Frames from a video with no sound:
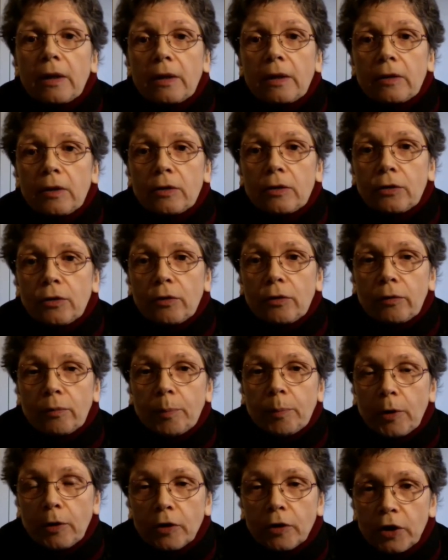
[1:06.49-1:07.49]
like just
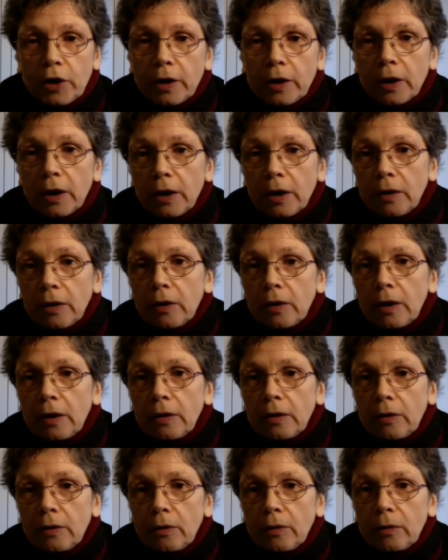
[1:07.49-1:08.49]
punching it
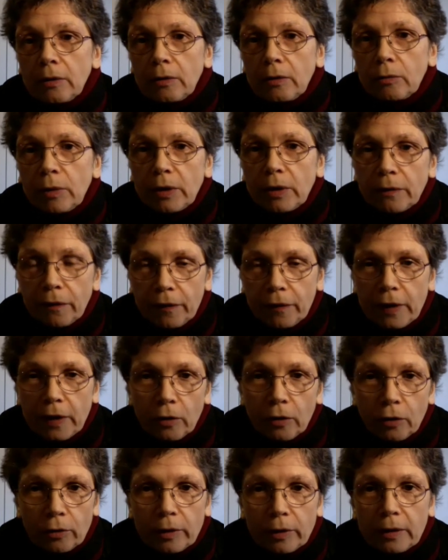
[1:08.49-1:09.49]
and doing
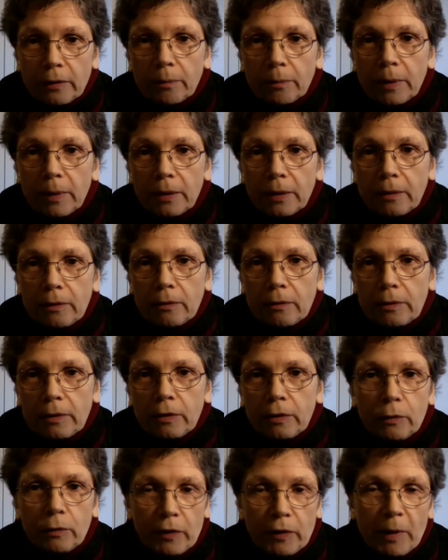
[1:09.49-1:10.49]
things to it, you
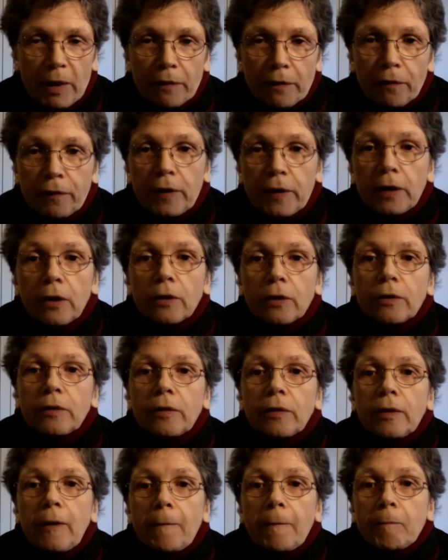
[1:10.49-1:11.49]
know, with my
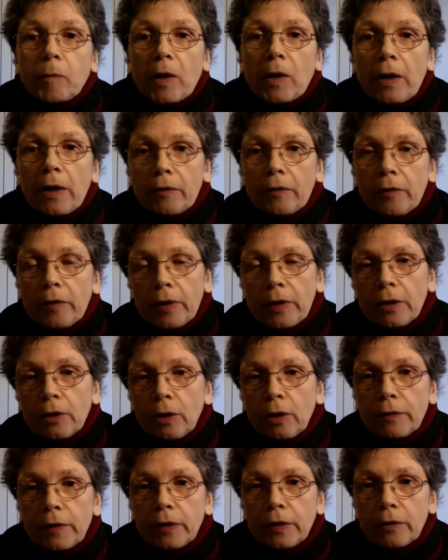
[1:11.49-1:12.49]
fingers instead
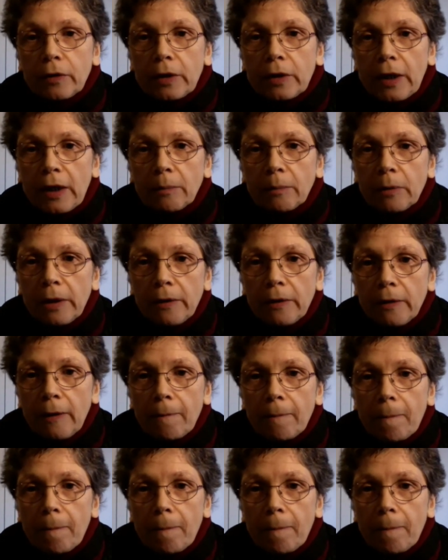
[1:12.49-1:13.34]
of in the cameras.